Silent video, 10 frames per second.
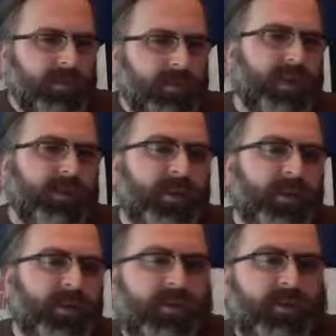I mean, if you're
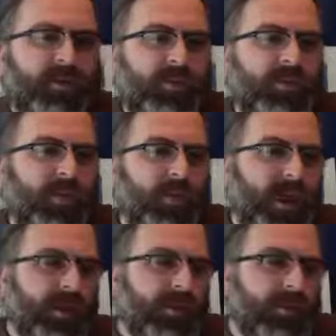going to just straw
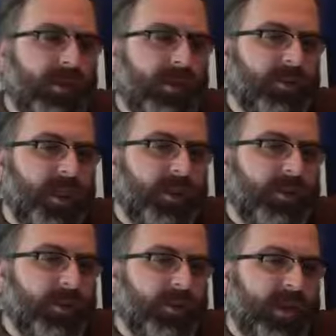man, create a
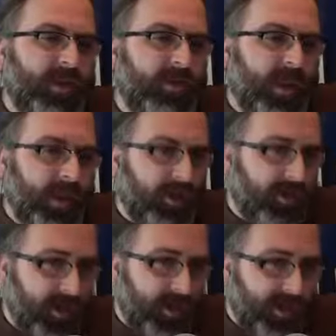completely different argument
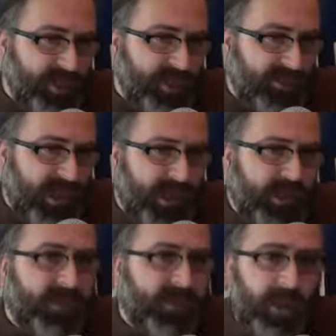to what I'm actually saying
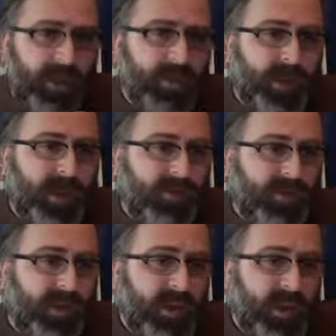and then argue against
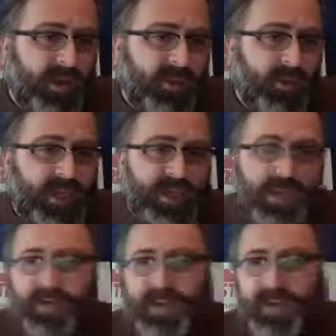it, do I
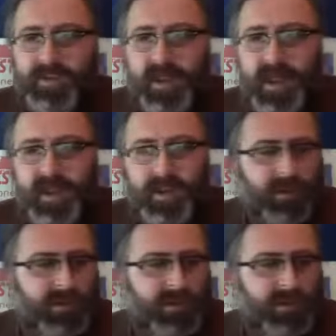actually even need to be here?